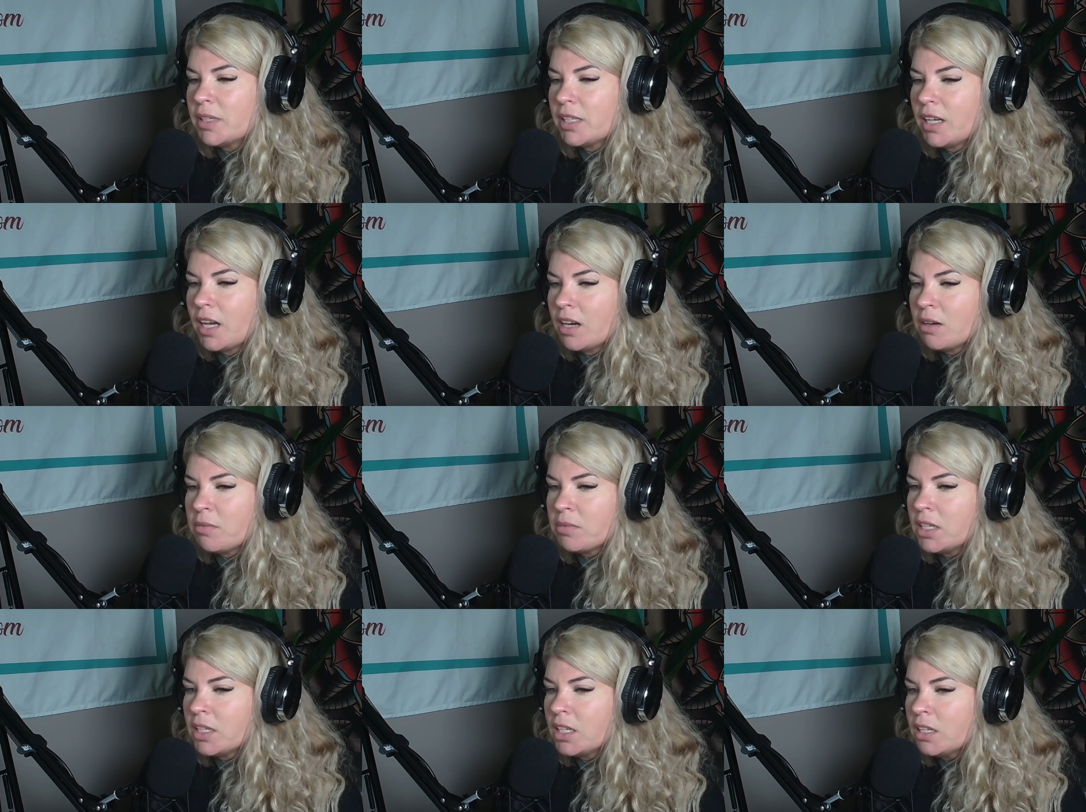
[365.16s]
God,
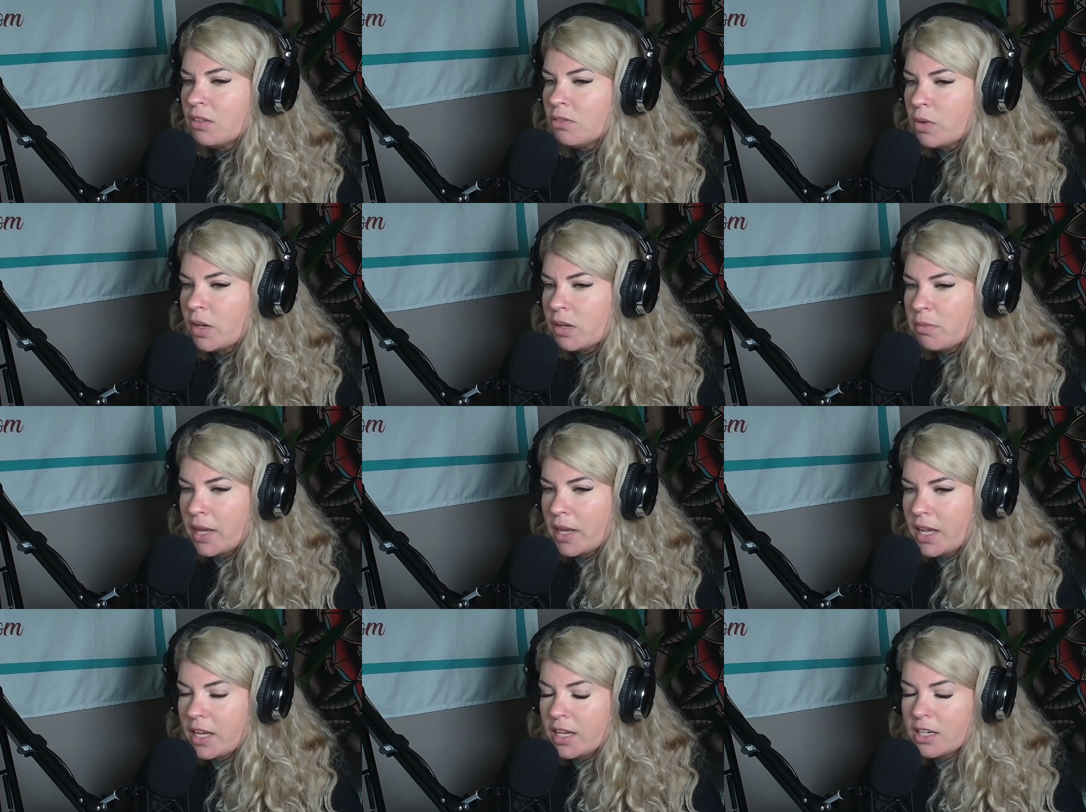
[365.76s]
I'm going to give away
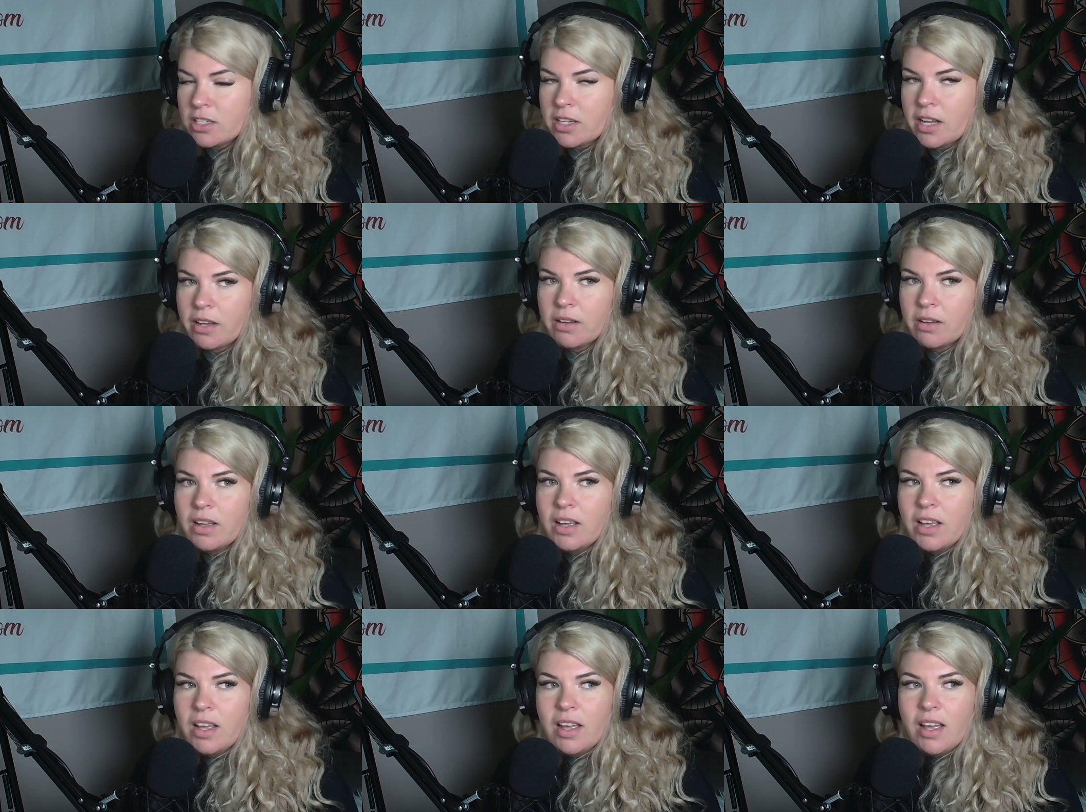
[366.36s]
my age
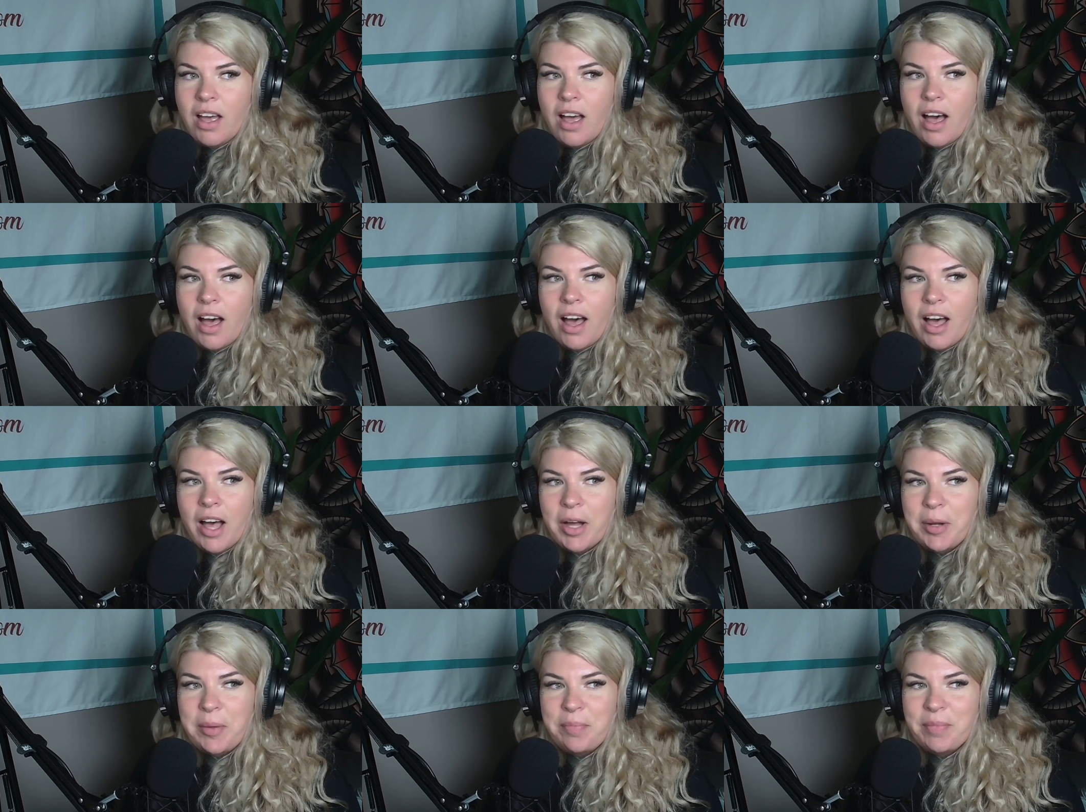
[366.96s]
now.
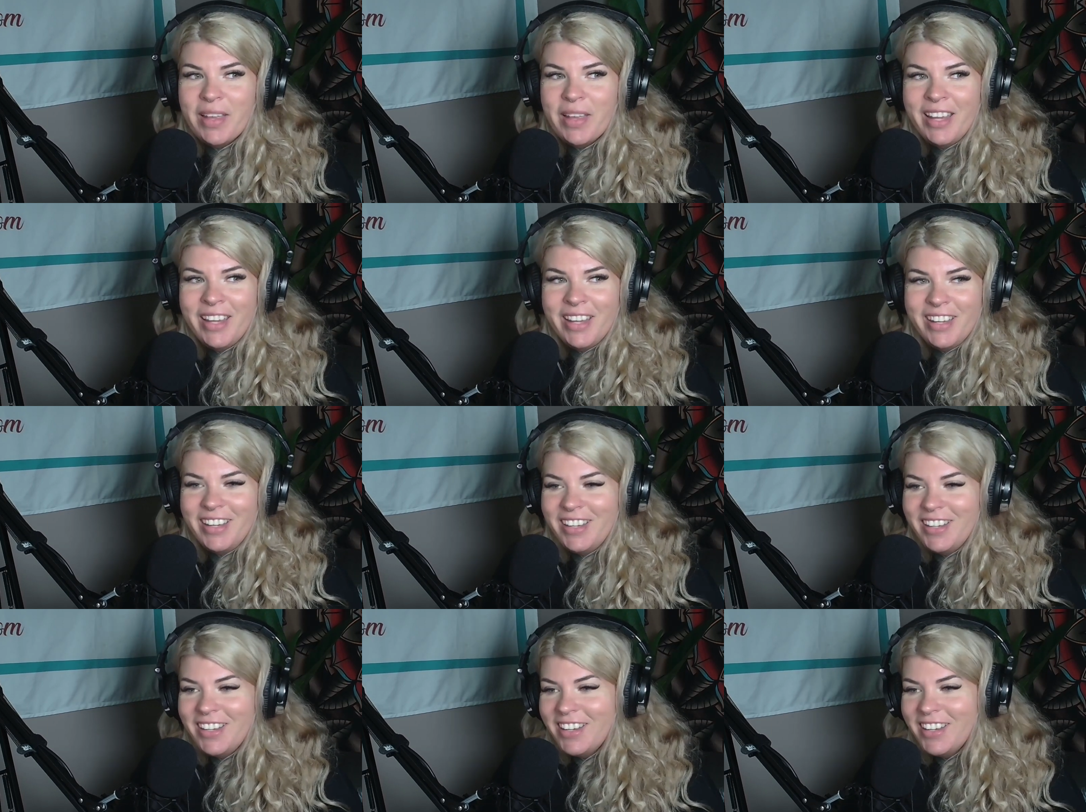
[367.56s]
Um,
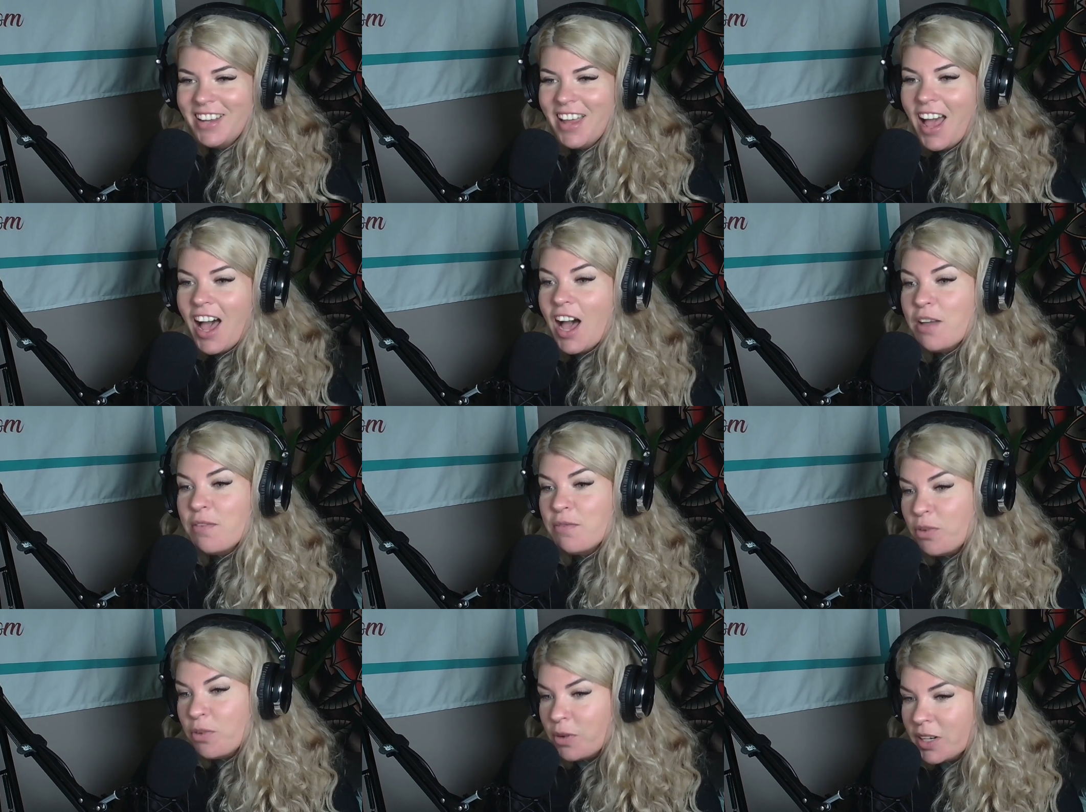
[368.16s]

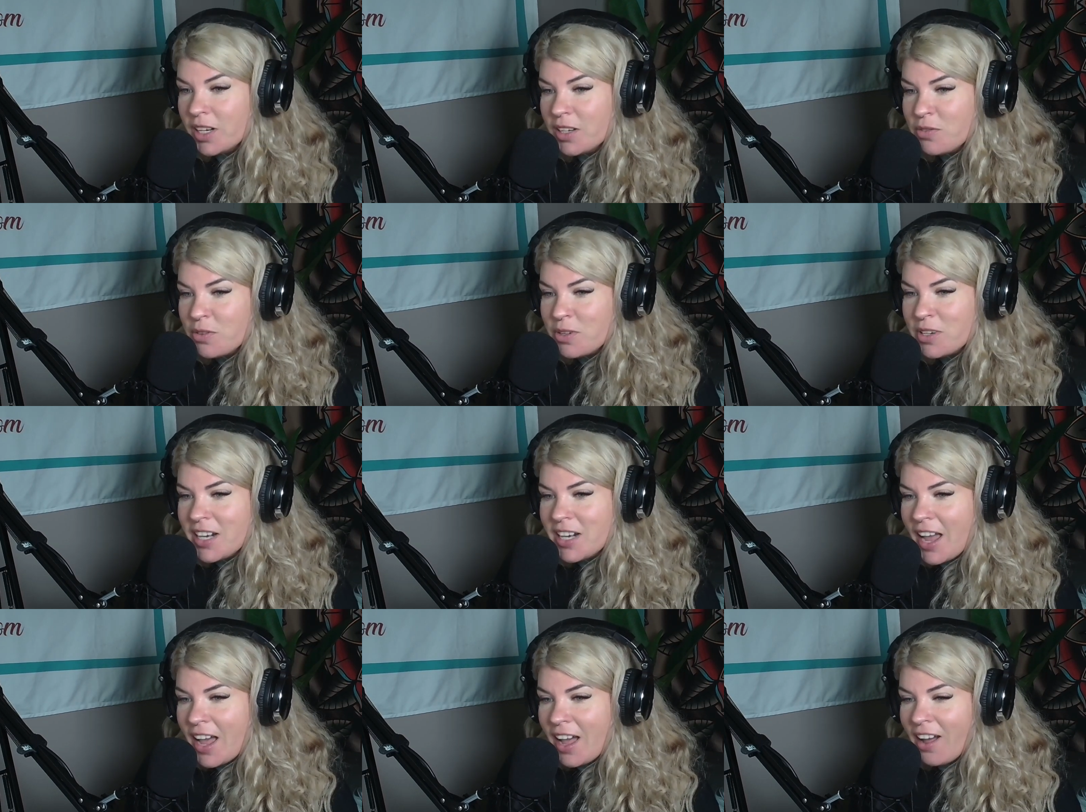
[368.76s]
I'm
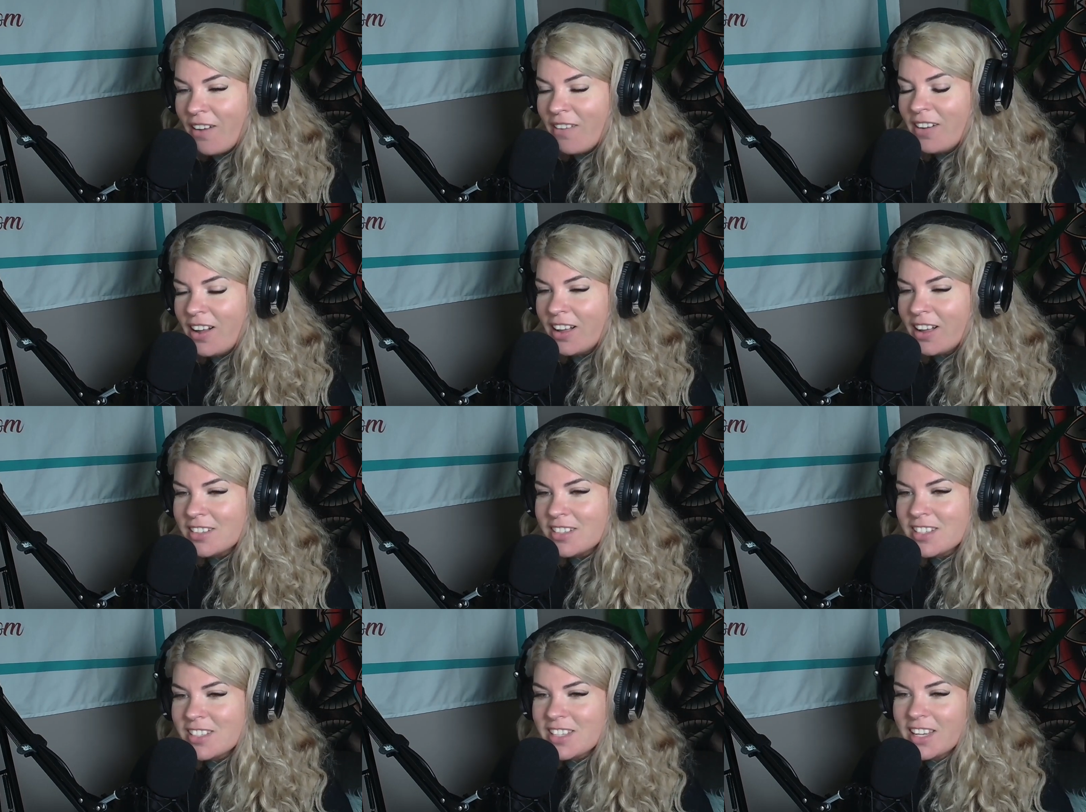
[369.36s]
44 now.
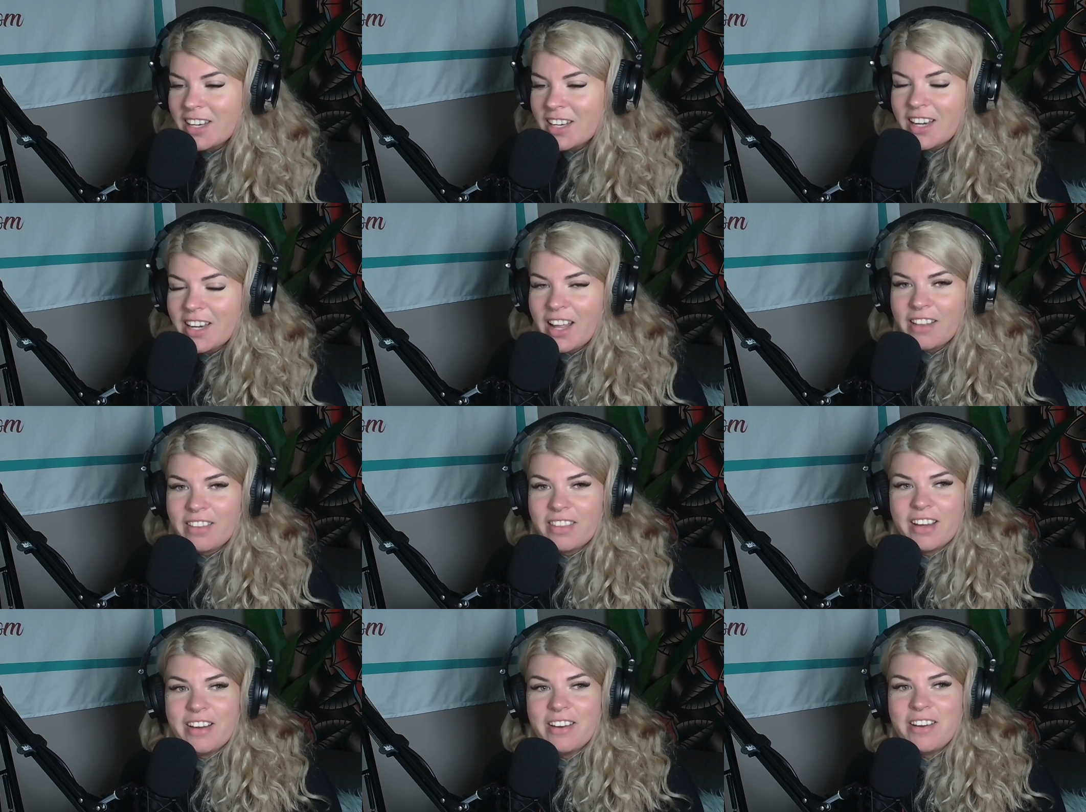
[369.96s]
I'll just get it
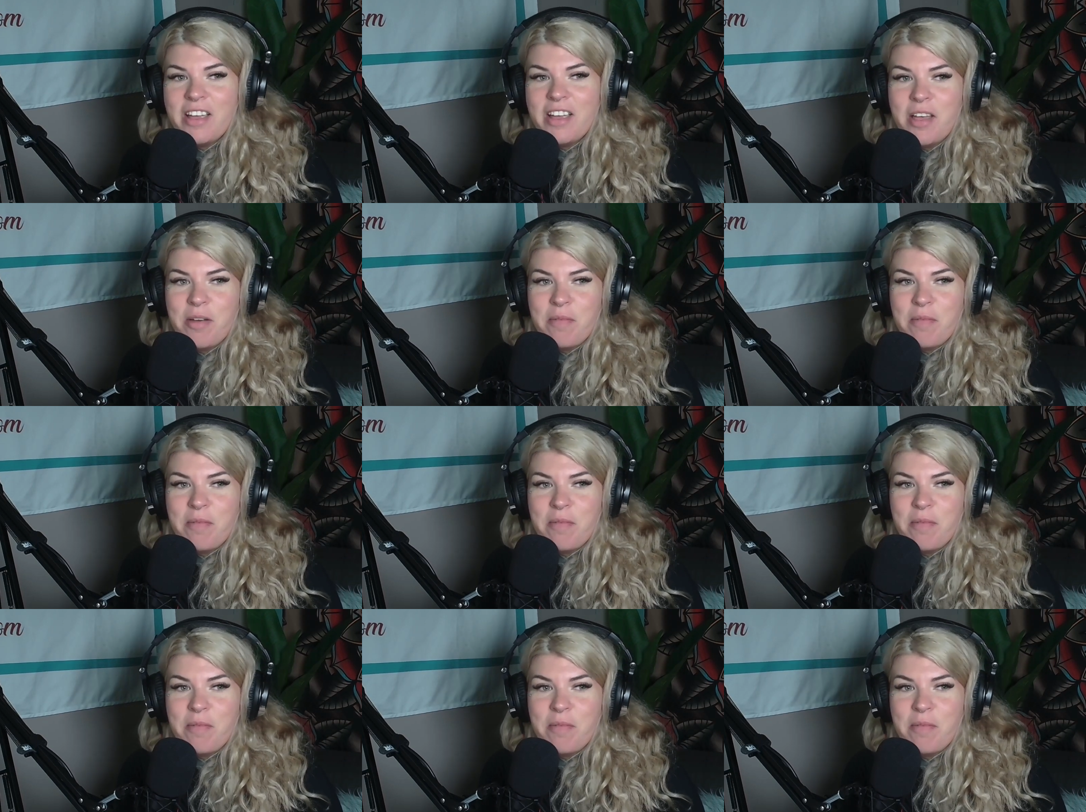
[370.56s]
out there.